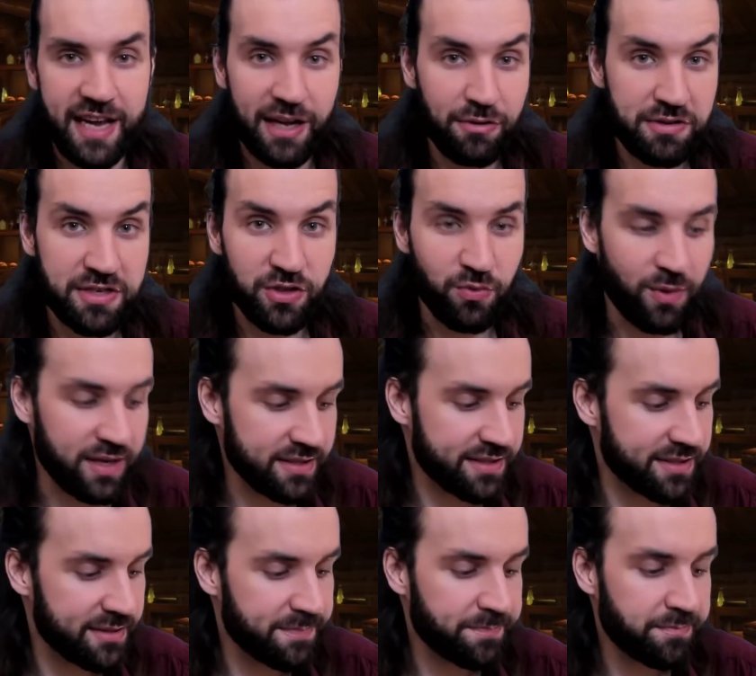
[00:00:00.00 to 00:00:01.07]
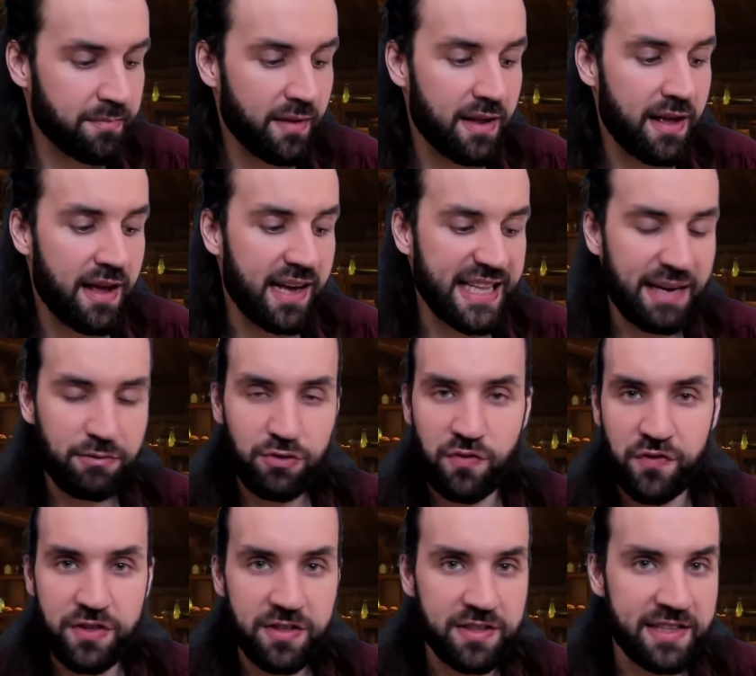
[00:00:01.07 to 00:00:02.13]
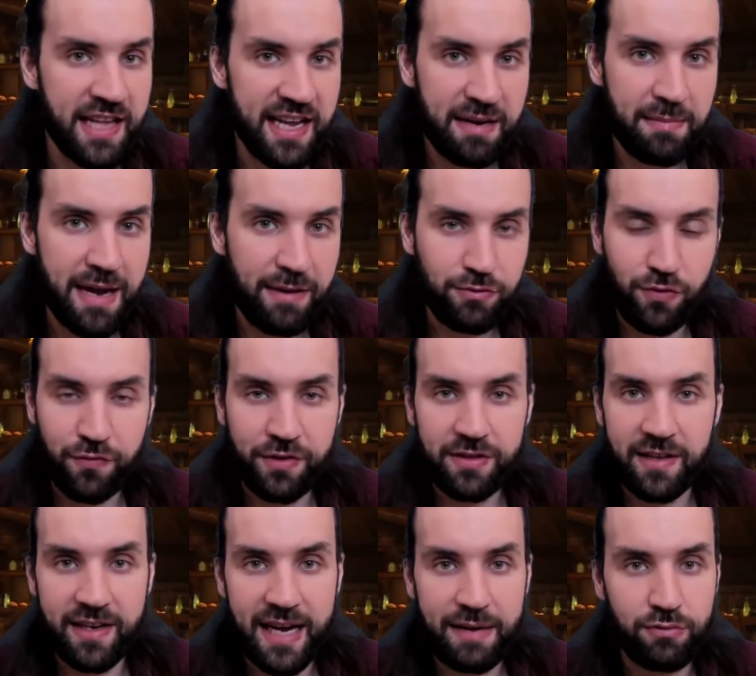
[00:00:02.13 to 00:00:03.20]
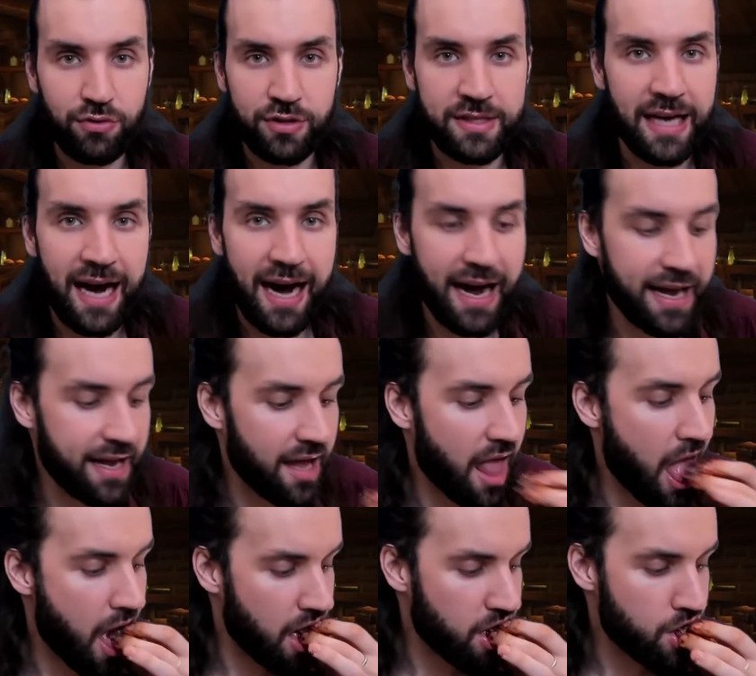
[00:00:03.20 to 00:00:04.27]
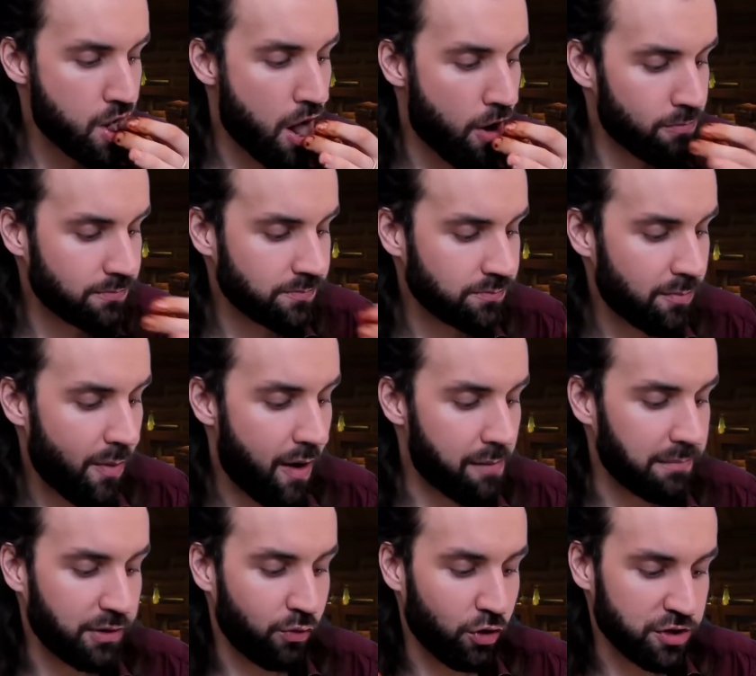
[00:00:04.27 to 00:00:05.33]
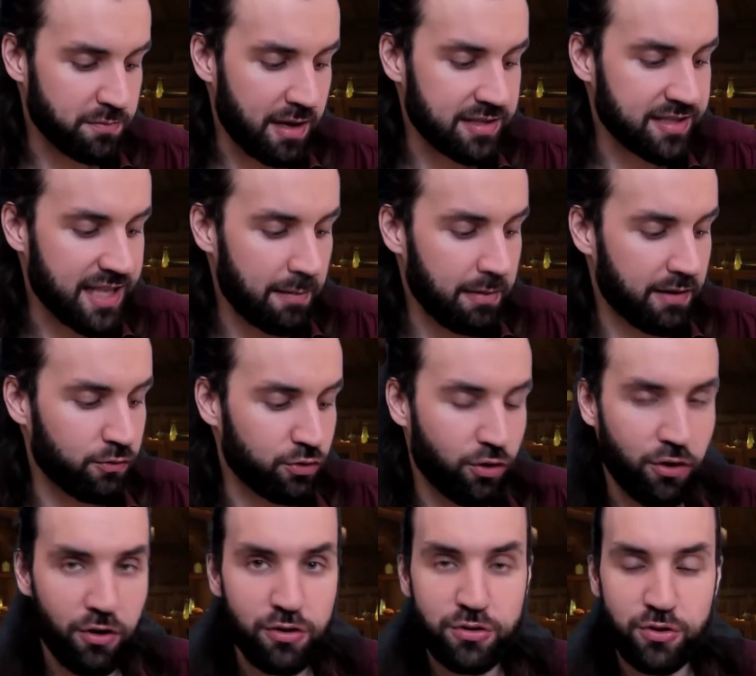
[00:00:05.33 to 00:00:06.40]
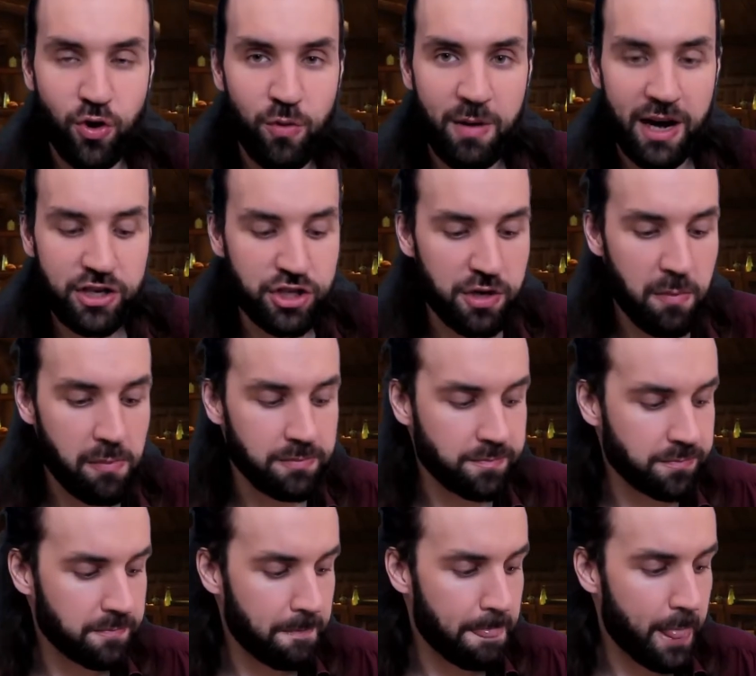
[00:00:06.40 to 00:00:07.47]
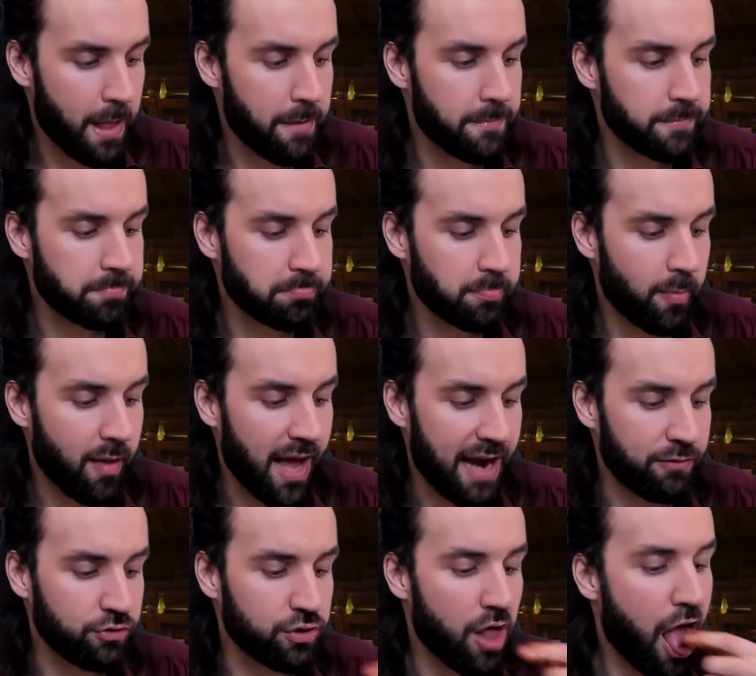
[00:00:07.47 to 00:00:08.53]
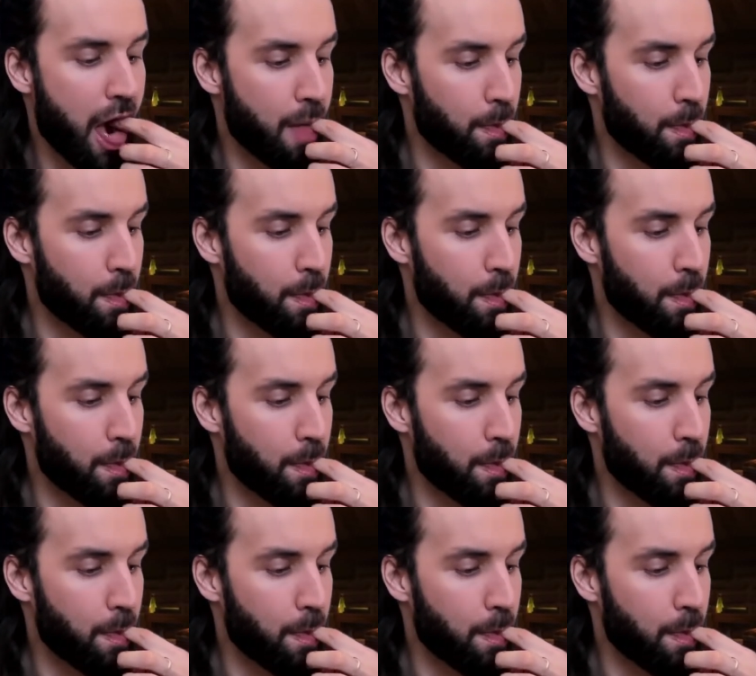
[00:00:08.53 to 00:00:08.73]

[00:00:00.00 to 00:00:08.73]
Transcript: calories at once, and I would feel terribly. I would feel like I would die because my stomach would hurt so much. I would